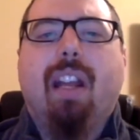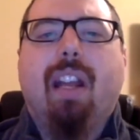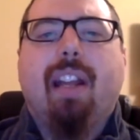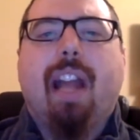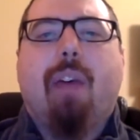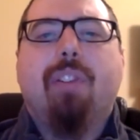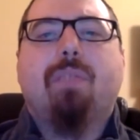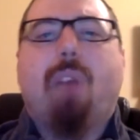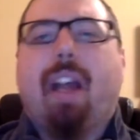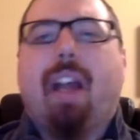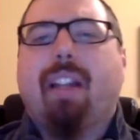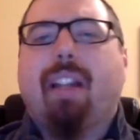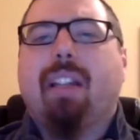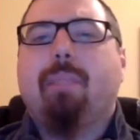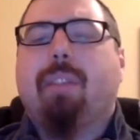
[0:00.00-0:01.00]
Now, it's
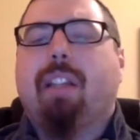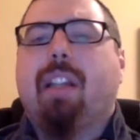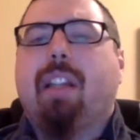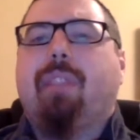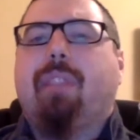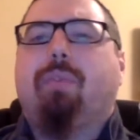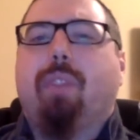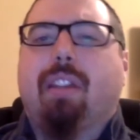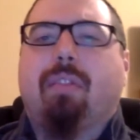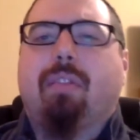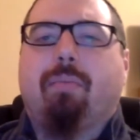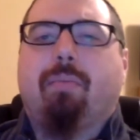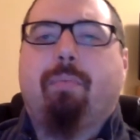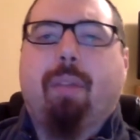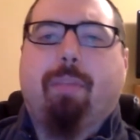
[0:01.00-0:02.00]
widely believed within
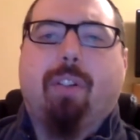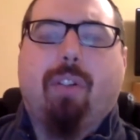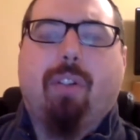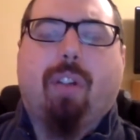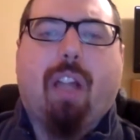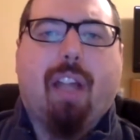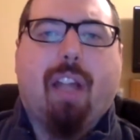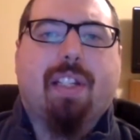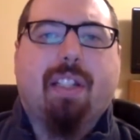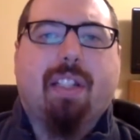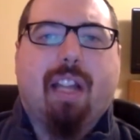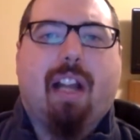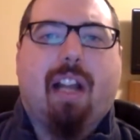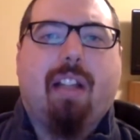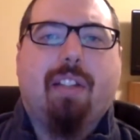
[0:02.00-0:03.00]
biblical
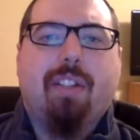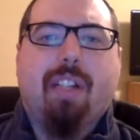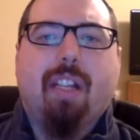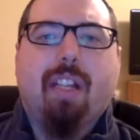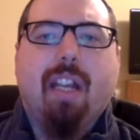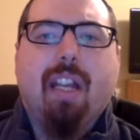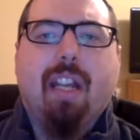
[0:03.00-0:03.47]
eschatology